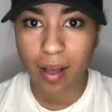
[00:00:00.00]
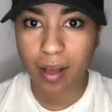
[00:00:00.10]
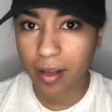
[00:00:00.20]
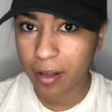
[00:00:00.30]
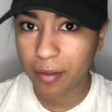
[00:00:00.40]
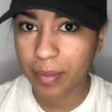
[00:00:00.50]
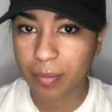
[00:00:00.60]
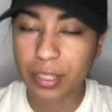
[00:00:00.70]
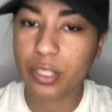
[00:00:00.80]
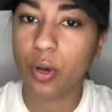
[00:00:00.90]
Um, it
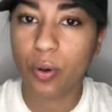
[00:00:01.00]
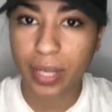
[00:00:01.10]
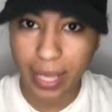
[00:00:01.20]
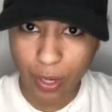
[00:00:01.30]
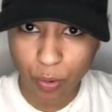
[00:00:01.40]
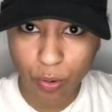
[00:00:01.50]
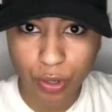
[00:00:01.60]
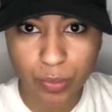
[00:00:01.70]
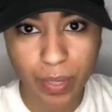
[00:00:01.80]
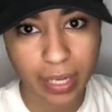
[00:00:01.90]
was an okay
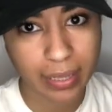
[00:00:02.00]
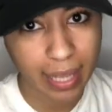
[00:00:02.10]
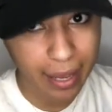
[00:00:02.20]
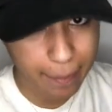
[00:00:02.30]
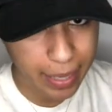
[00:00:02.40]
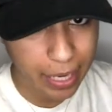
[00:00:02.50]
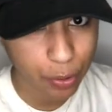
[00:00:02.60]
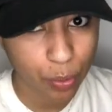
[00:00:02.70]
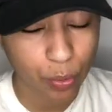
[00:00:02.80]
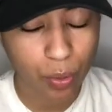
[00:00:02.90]
course. We had a live
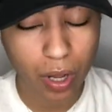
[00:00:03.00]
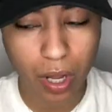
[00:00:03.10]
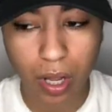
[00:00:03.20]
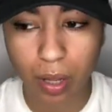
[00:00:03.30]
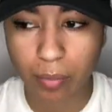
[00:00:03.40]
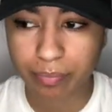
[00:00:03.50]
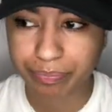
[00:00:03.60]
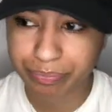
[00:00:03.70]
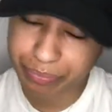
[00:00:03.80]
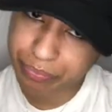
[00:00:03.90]
model. Um,
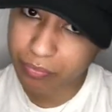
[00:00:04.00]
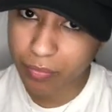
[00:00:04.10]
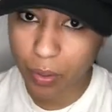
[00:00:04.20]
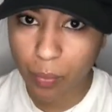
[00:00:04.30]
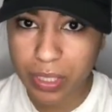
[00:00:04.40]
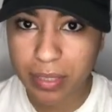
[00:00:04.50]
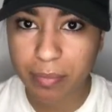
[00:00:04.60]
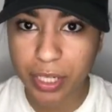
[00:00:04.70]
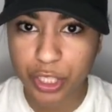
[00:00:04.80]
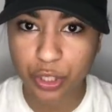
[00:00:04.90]
wasn't
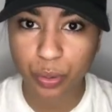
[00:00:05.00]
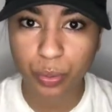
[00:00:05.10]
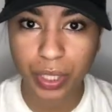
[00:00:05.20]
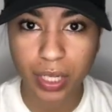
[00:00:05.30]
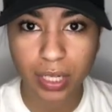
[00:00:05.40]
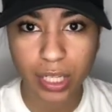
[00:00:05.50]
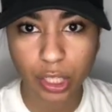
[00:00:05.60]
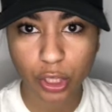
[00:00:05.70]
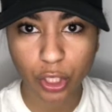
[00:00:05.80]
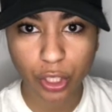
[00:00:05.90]
much to it.
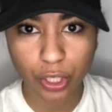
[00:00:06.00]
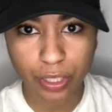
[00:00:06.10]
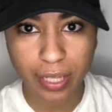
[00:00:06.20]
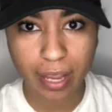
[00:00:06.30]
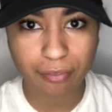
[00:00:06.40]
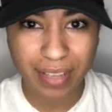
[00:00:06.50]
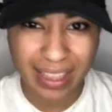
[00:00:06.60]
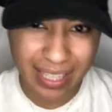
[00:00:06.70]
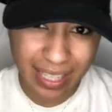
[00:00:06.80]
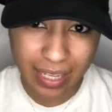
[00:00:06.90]
Didn't learn
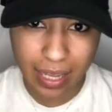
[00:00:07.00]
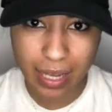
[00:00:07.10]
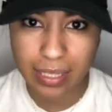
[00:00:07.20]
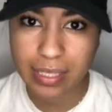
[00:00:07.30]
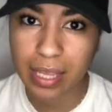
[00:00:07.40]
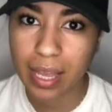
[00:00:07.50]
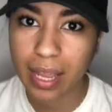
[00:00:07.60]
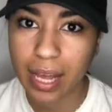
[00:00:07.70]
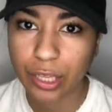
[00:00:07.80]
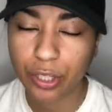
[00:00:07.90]
everything, I can
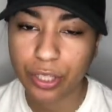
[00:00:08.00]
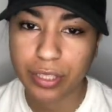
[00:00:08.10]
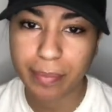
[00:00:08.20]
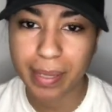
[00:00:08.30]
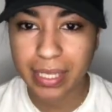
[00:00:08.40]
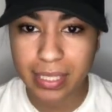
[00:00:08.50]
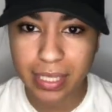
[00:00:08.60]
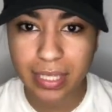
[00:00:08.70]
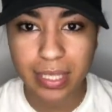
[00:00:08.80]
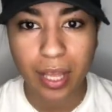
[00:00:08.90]
say. I learned the
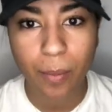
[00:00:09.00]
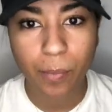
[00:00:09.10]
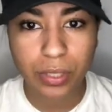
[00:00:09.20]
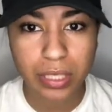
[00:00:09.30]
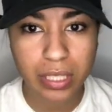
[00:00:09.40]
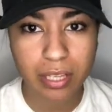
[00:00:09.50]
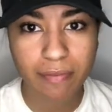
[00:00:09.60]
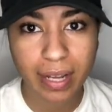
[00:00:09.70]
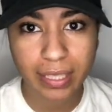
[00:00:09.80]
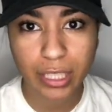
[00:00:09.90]
basics. Most of the stuff
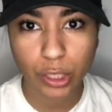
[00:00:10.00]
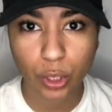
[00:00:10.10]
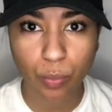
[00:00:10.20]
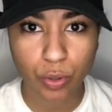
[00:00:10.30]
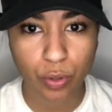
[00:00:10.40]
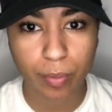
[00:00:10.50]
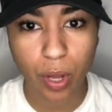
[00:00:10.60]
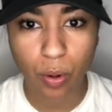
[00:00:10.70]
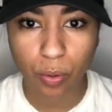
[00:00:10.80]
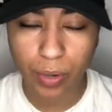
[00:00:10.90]
I did learn was on my
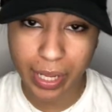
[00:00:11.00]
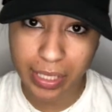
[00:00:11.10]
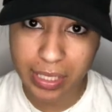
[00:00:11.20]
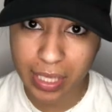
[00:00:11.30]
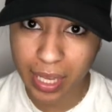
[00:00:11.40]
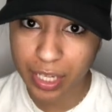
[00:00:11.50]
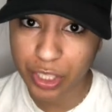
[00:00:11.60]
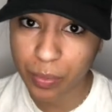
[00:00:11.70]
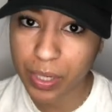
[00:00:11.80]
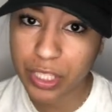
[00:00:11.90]
own, I can say.
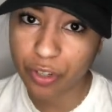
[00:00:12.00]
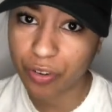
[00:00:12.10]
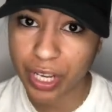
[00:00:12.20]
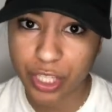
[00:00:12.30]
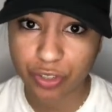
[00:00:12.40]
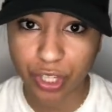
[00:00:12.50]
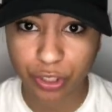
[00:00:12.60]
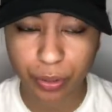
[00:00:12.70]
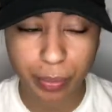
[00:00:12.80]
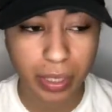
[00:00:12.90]
She was a great
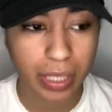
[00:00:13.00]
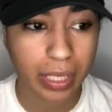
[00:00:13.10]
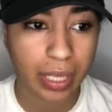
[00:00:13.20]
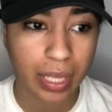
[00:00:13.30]
instructor, but